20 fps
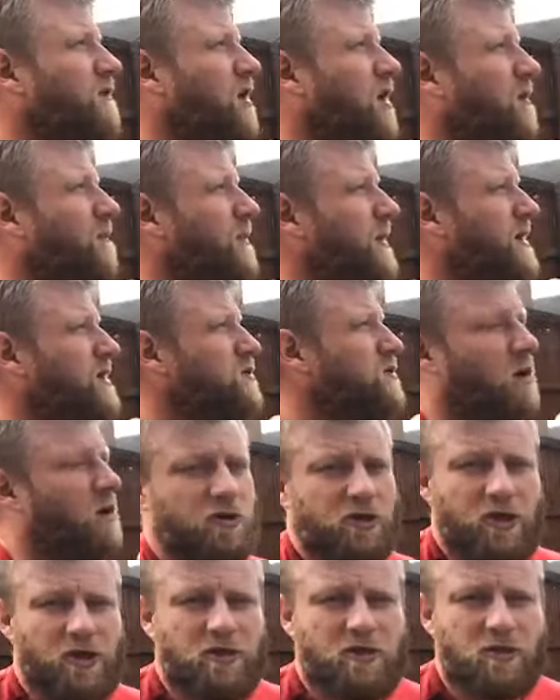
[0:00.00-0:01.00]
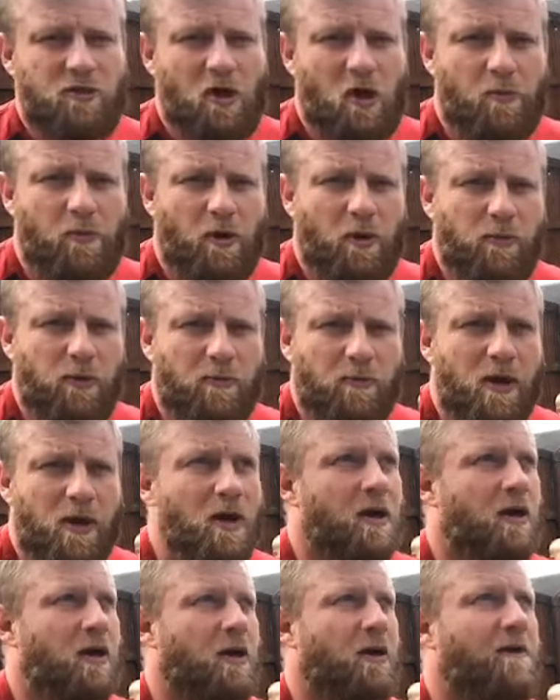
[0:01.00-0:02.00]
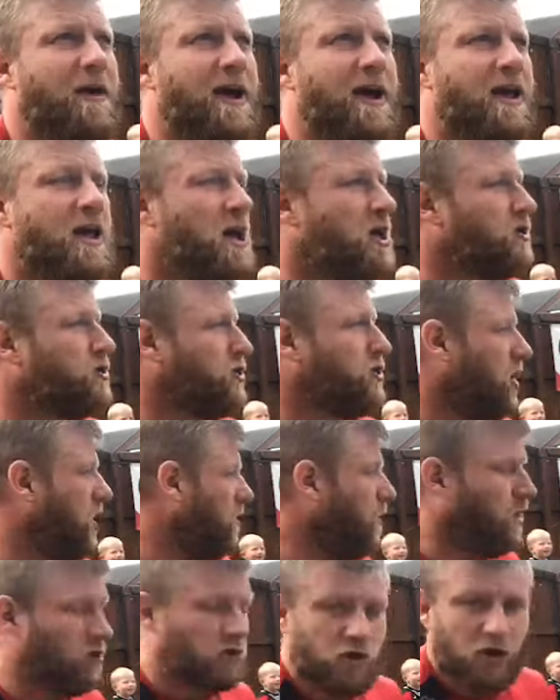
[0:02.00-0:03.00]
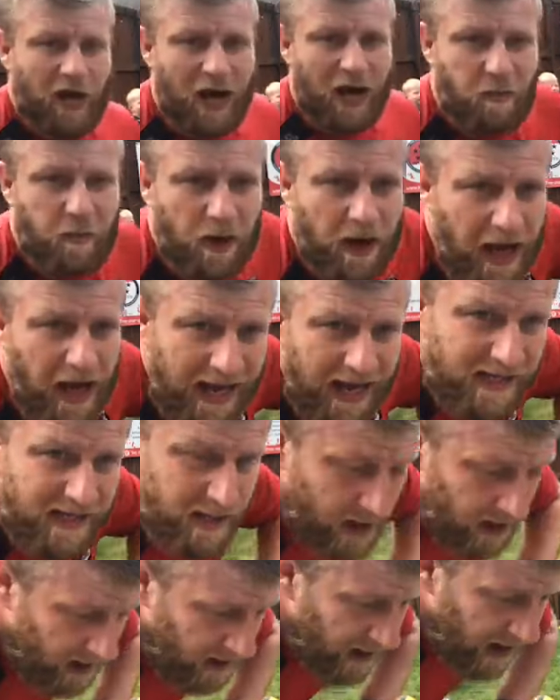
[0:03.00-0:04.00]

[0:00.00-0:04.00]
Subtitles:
We've got bees watching us. It's not a problem. All right. So what's going to happen, guys,